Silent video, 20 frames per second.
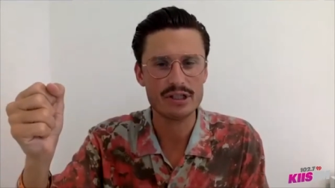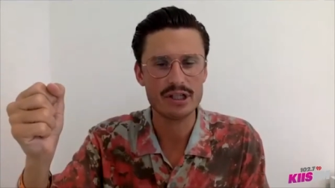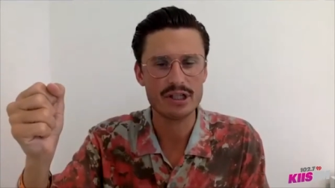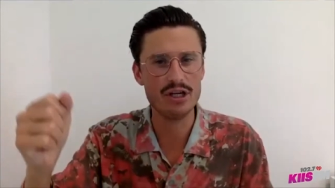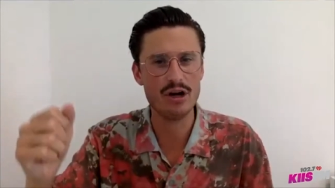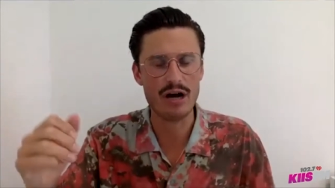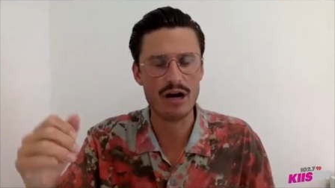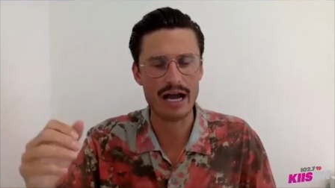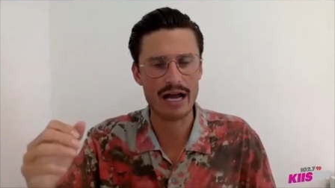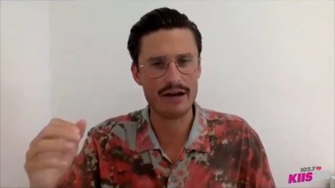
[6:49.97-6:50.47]
You
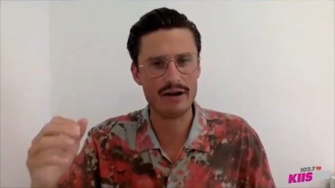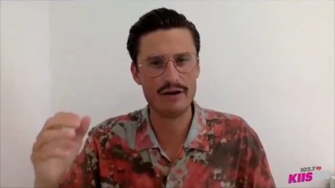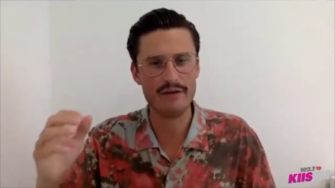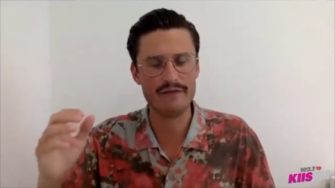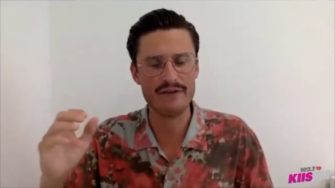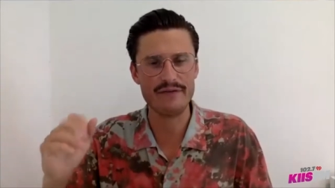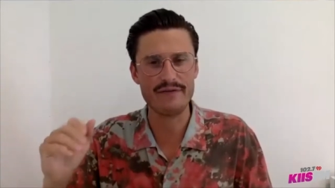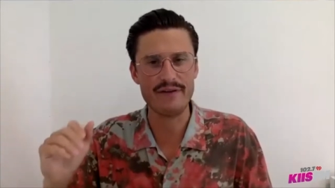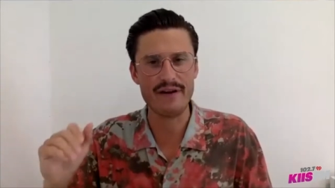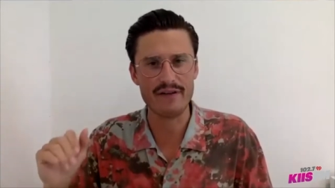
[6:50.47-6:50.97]
know, I don't know
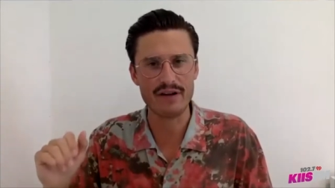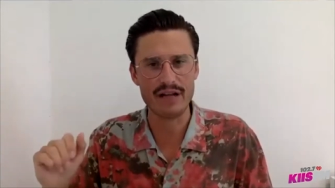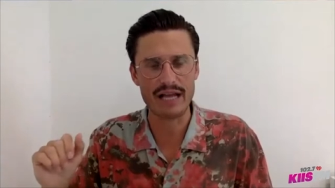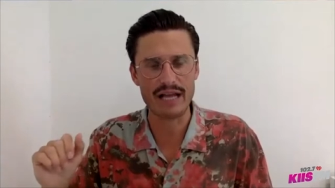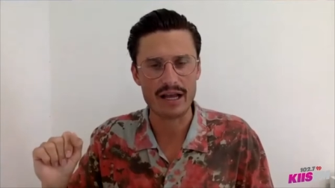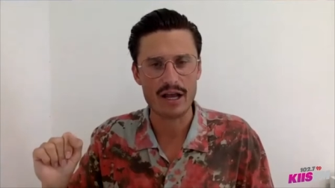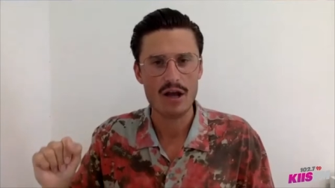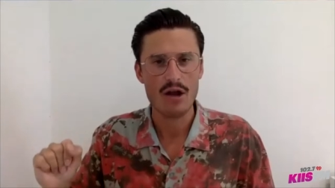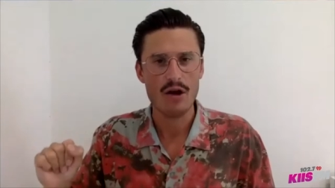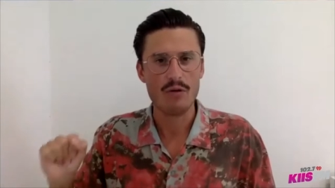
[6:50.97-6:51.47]
if you've ever
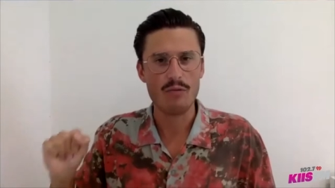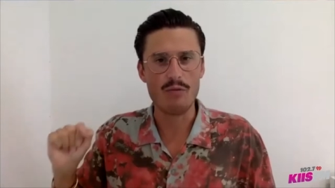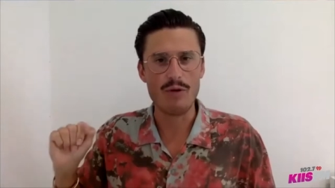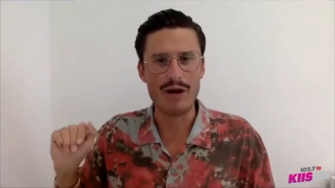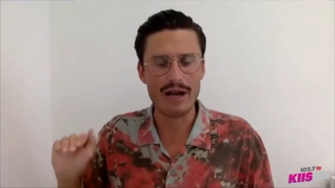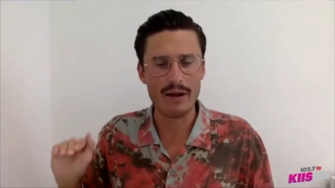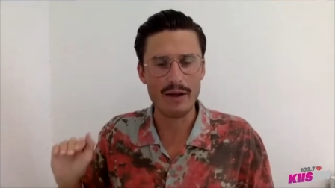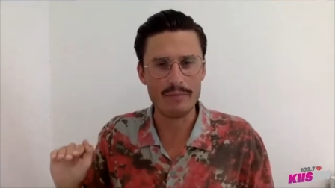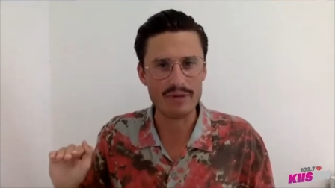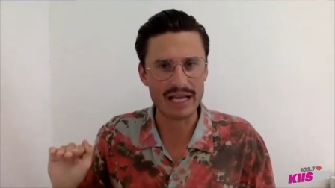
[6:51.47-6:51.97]
like
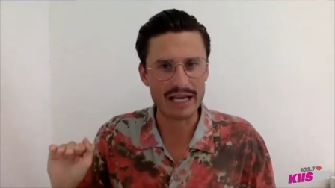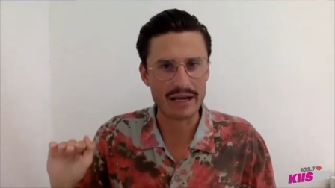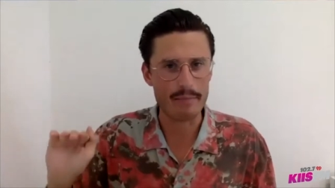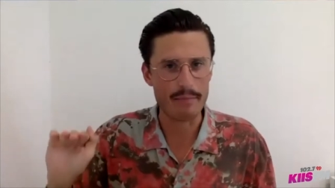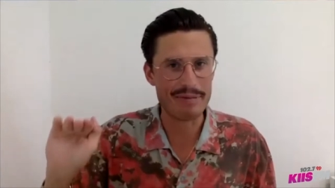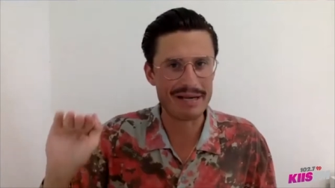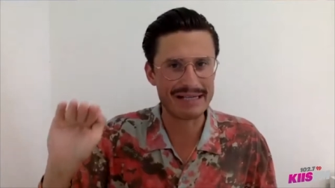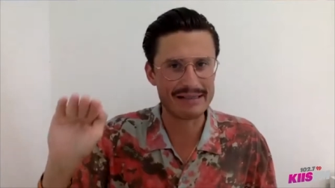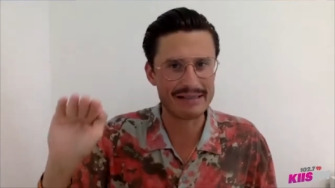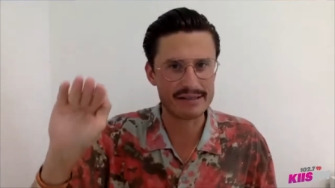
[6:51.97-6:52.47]
went up like a
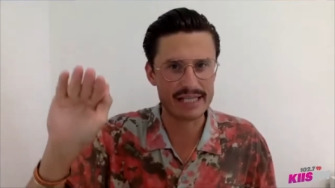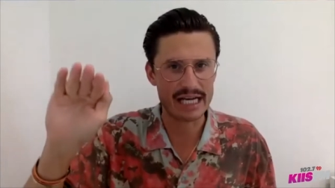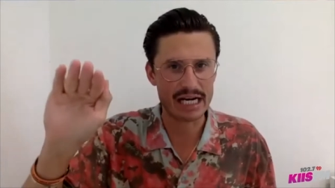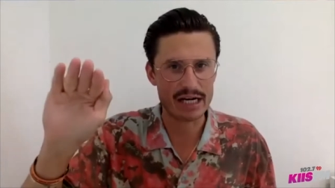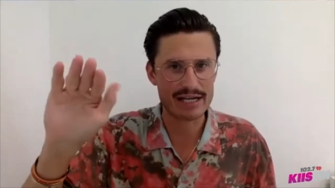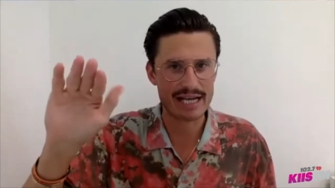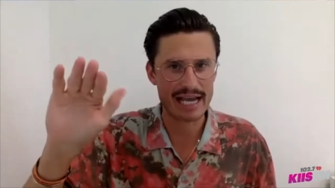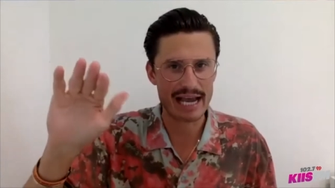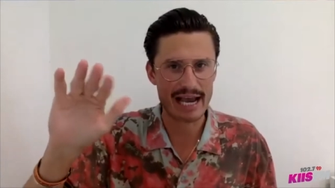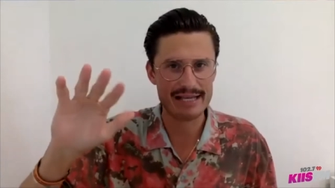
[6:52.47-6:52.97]
big
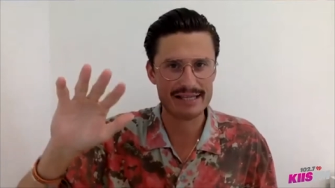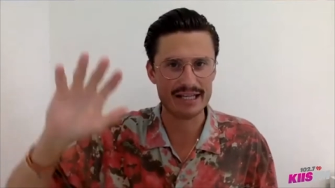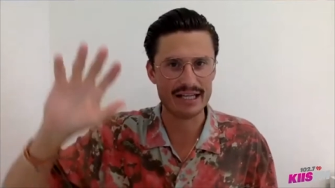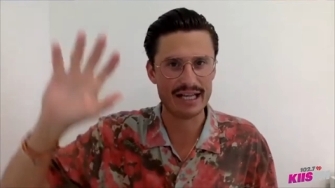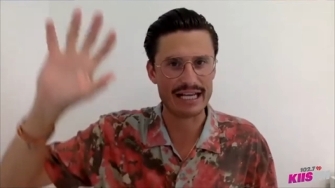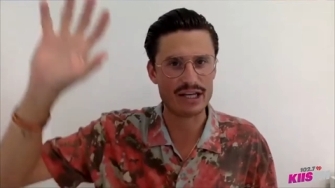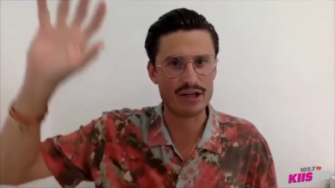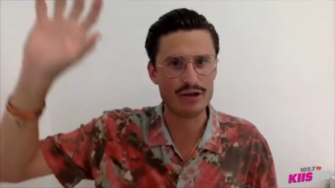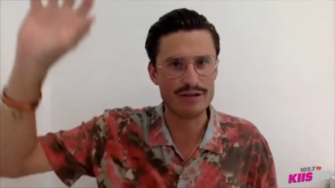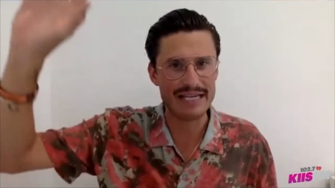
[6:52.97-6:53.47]
staircase and
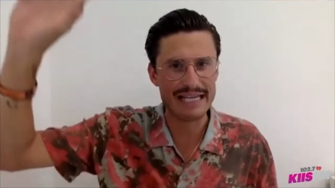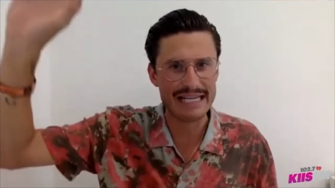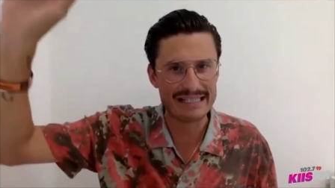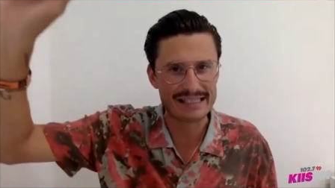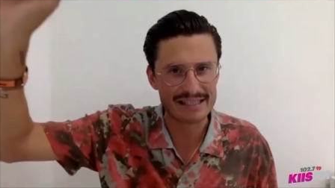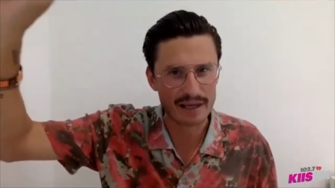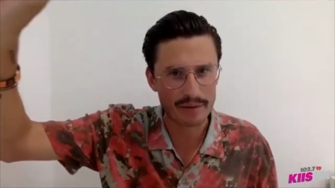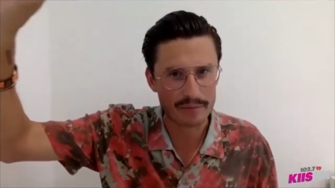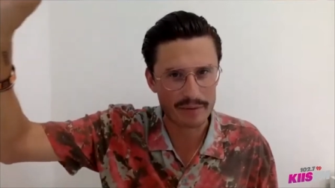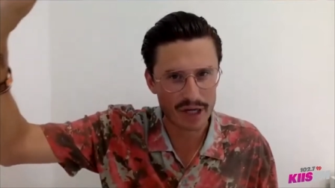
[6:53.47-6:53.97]
like you need
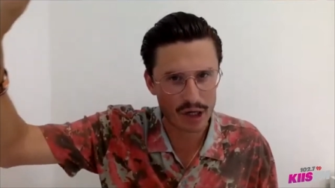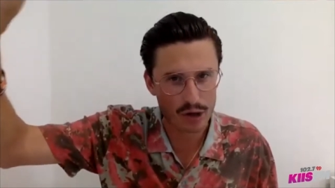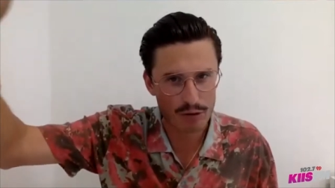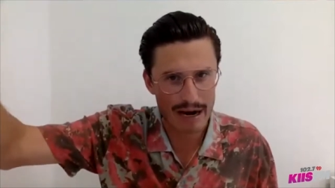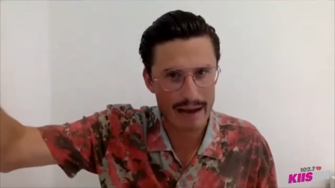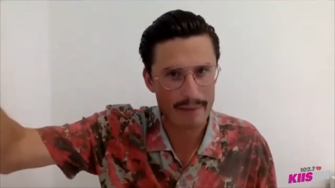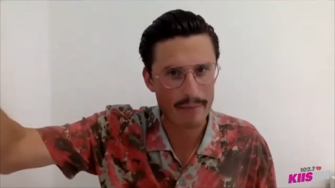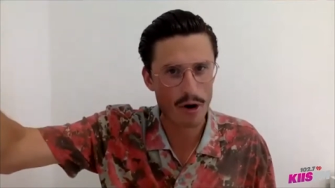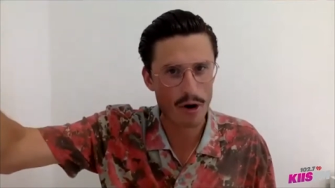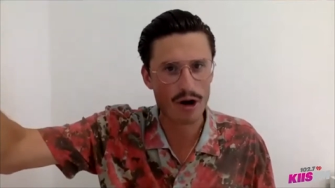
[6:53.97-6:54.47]
something to
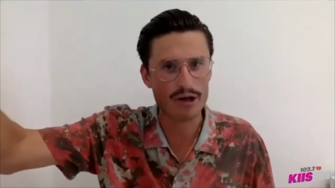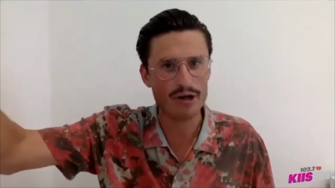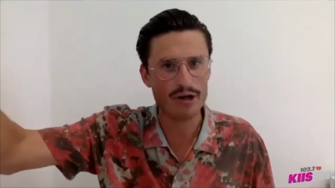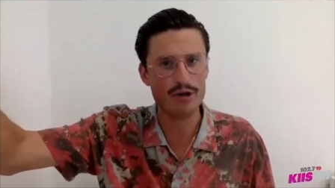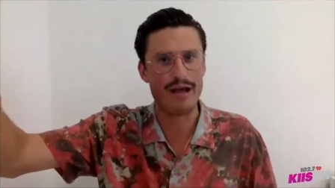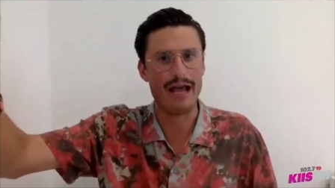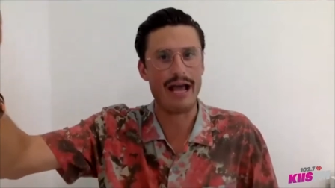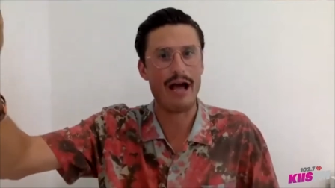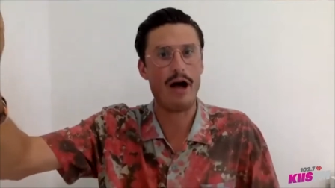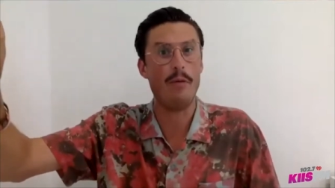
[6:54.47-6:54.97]
grab onto
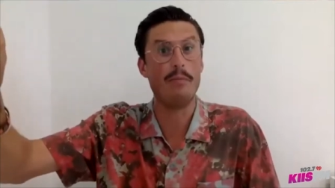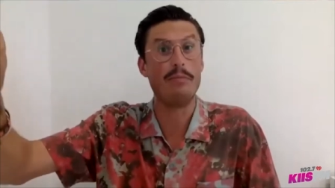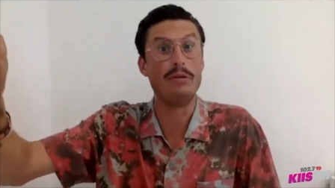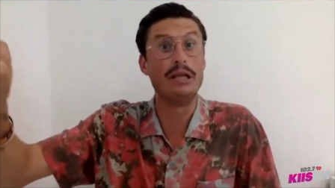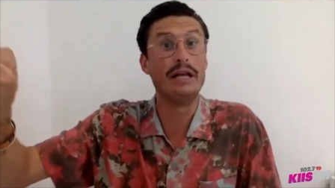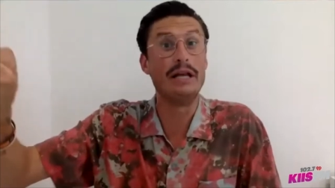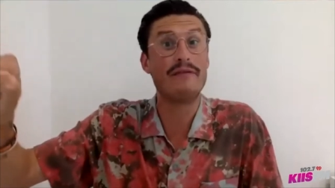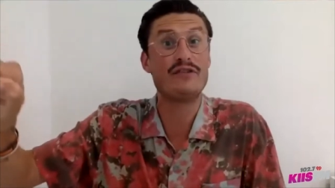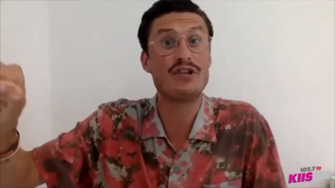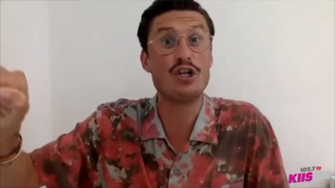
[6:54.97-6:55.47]
to help
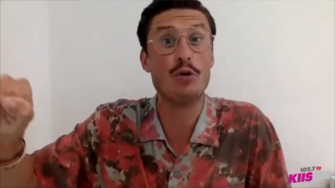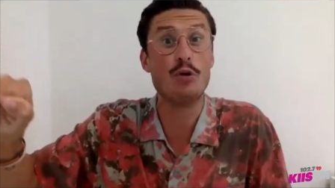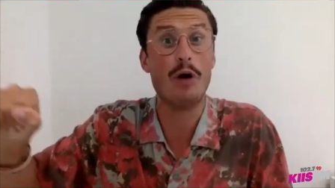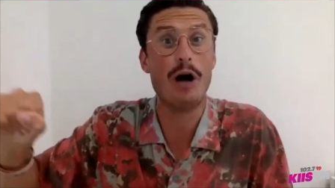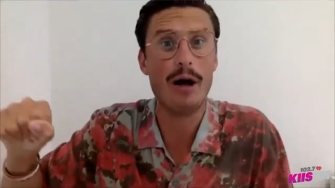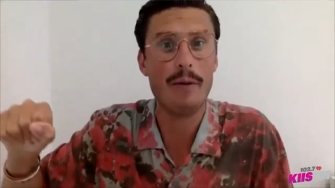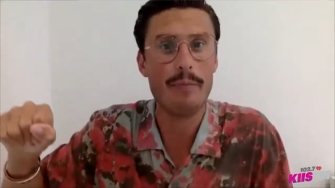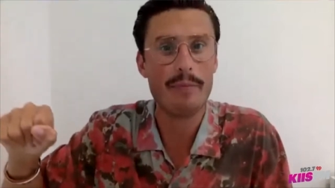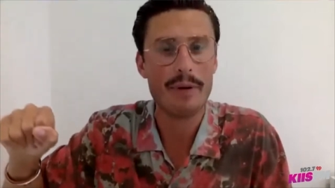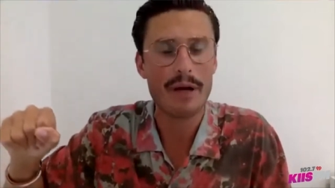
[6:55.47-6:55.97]
lift you up.